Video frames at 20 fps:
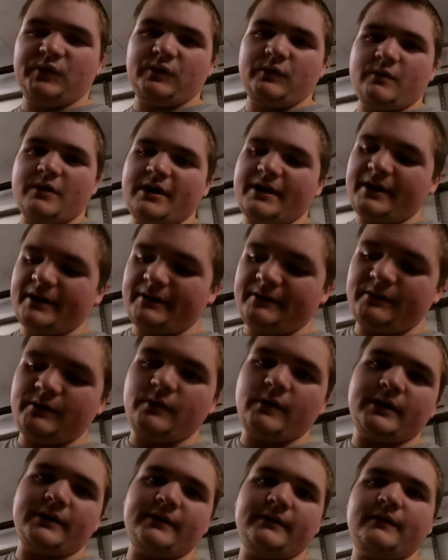so when I
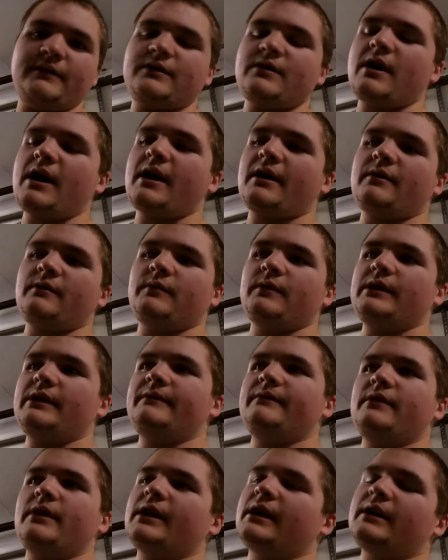go out to the track or
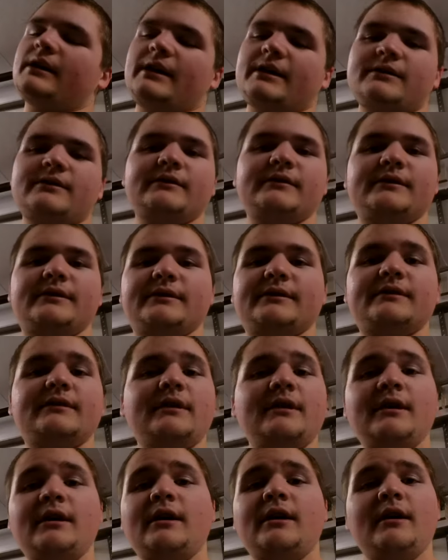whatever, I can actually just
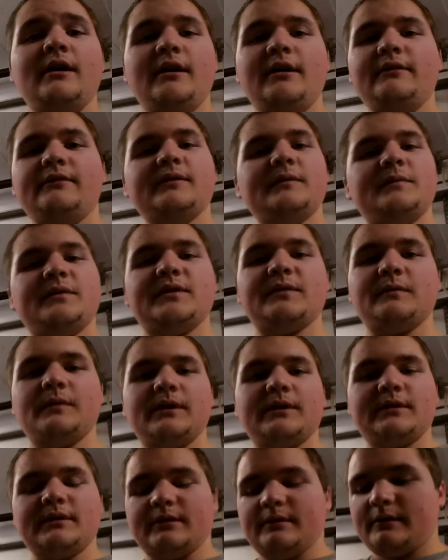flip the
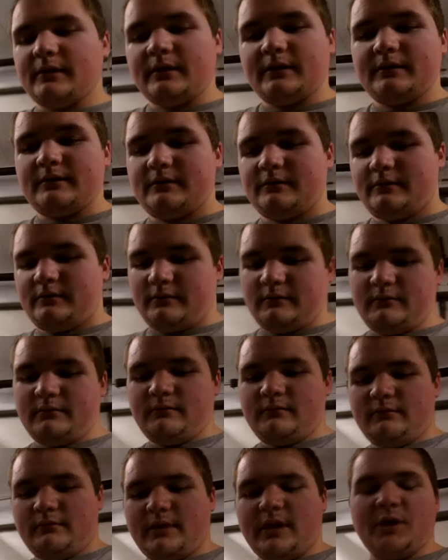switch and uh,
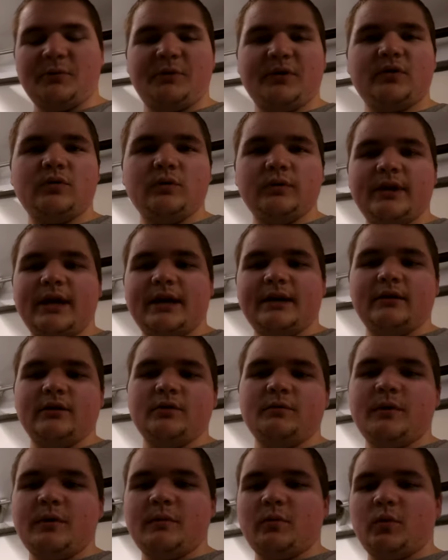help it cool down a
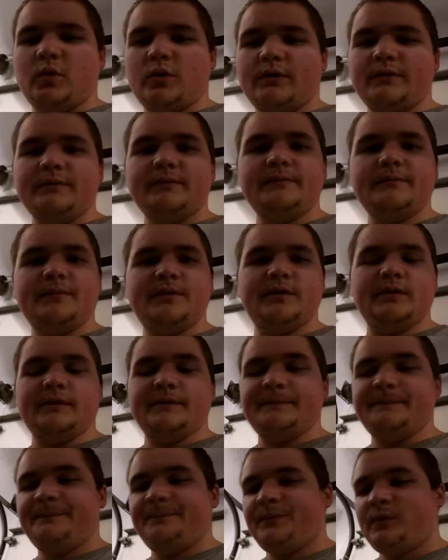little bit more. So
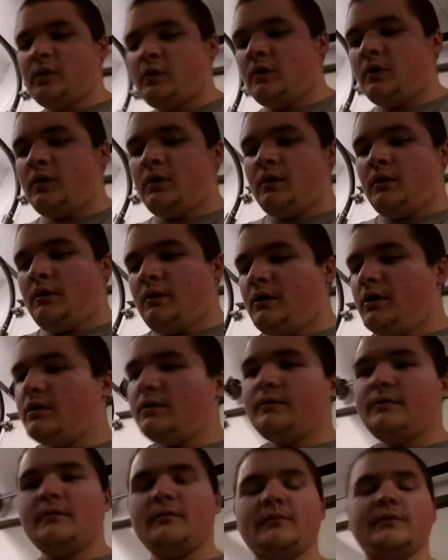
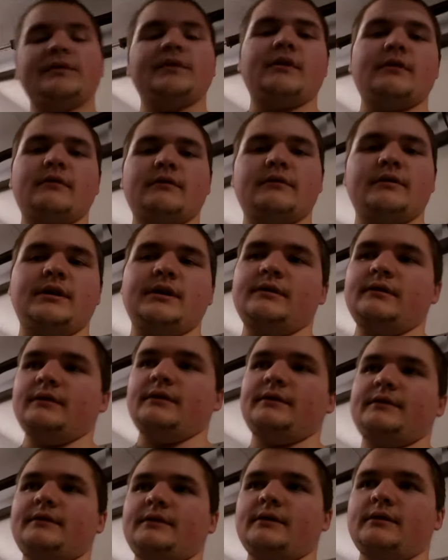I'm start getting
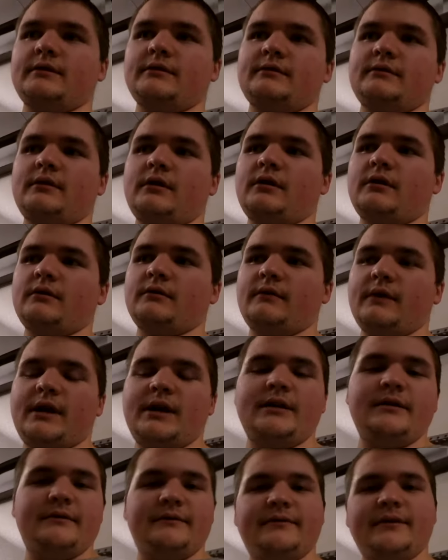this uh, all
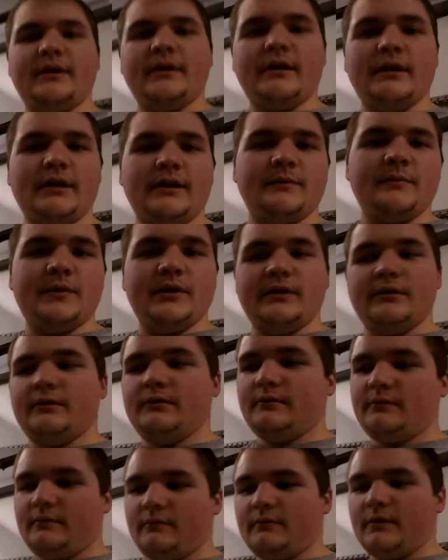ran and figure out how I'm gonna
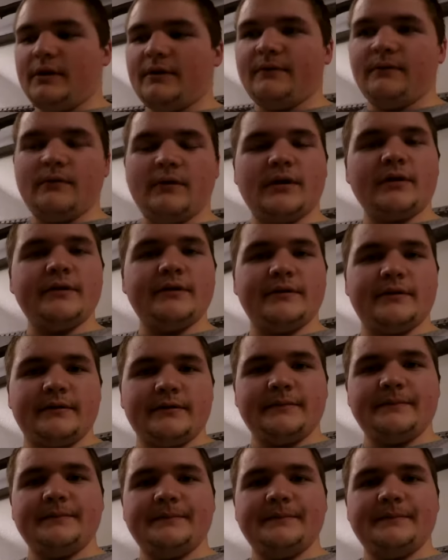run it through the harness.